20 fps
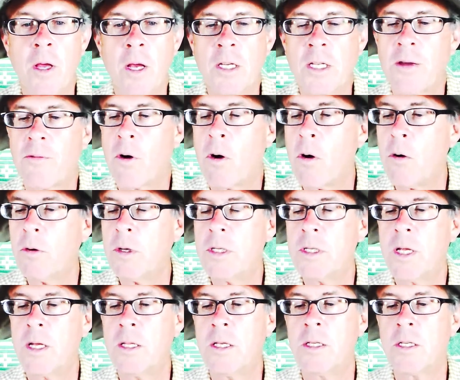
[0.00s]
Because I've
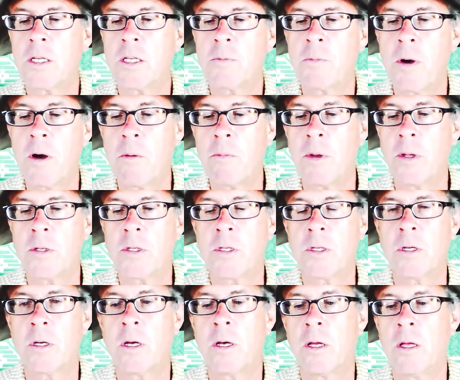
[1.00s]
always done these
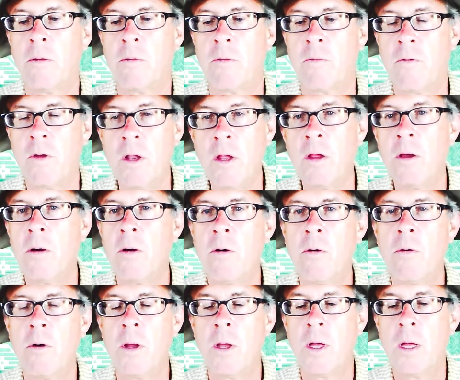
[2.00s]
experiments uh, with
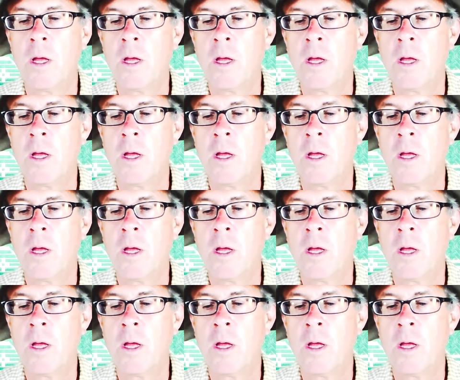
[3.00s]
video.